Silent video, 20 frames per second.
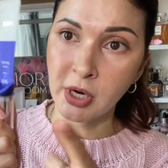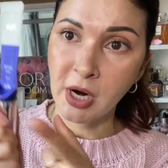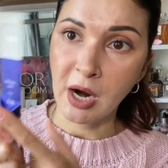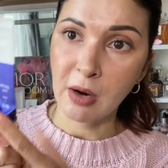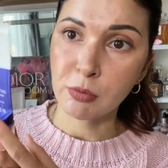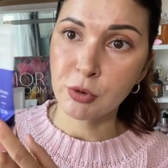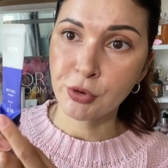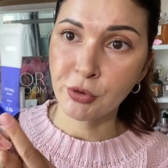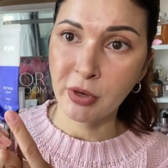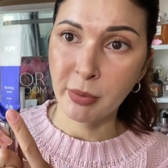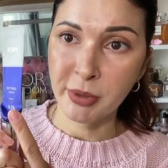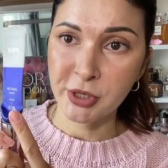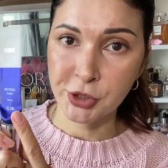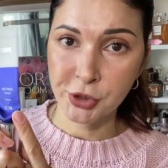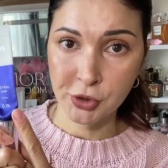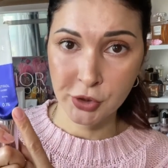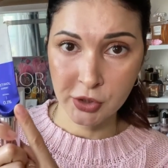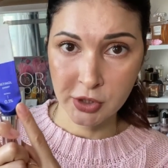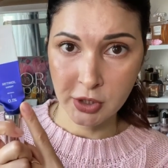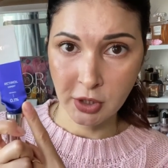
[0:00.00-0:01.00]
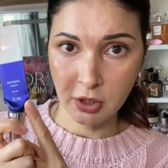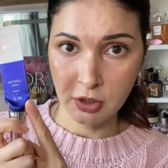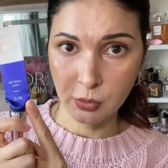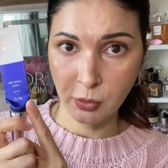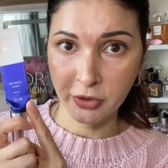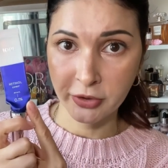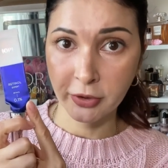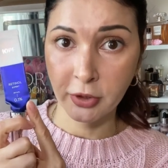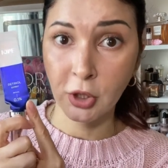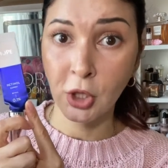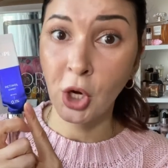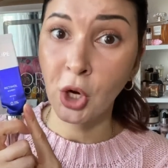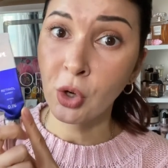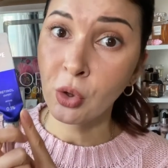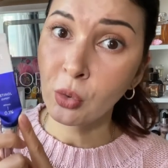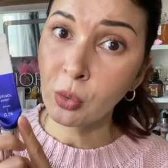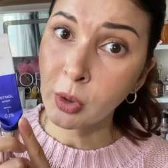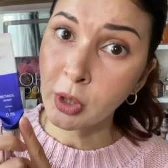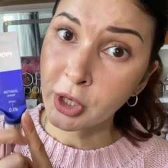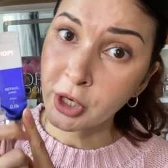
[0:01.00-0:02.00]
I would recommend you to start with a
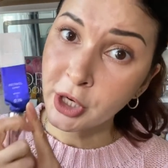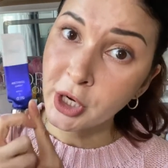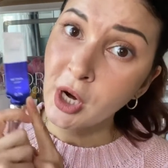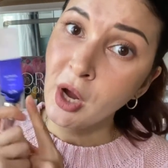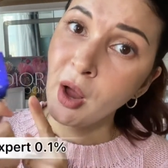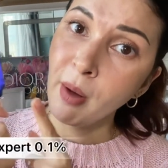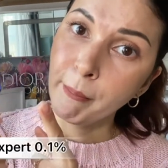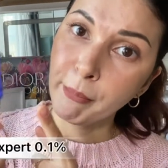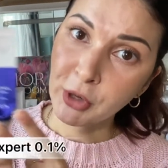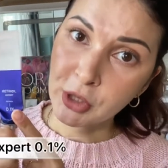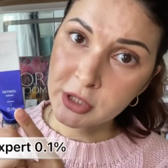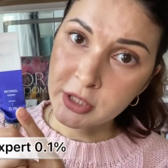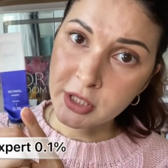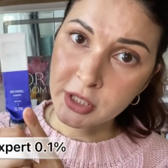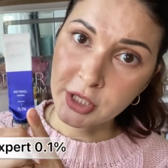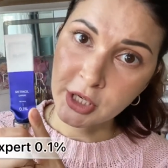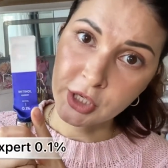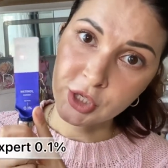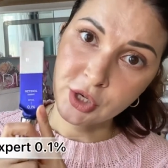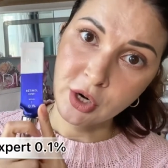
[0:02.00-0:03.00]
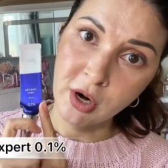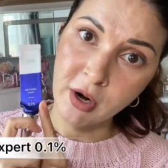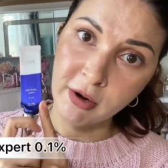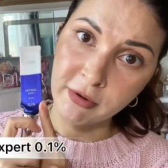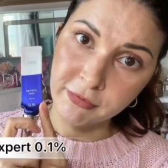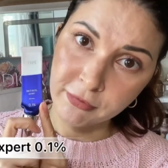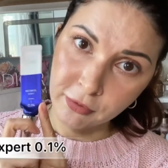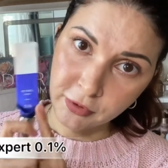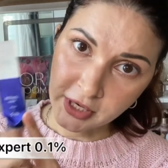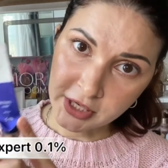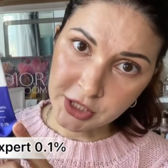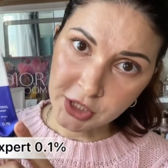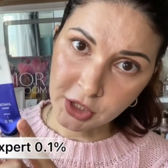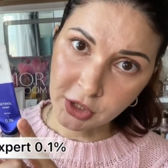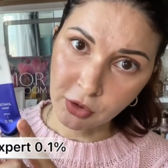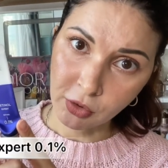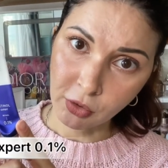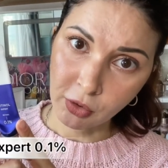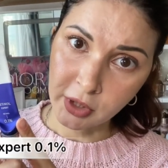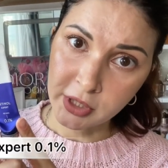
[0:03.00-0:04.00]
lower percentage of
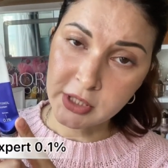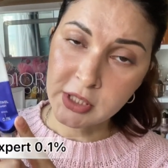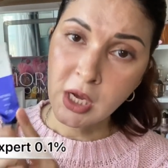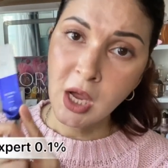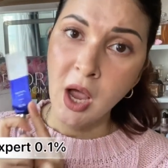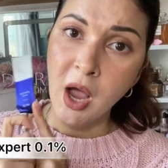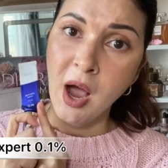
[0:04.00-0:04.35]
retinoids,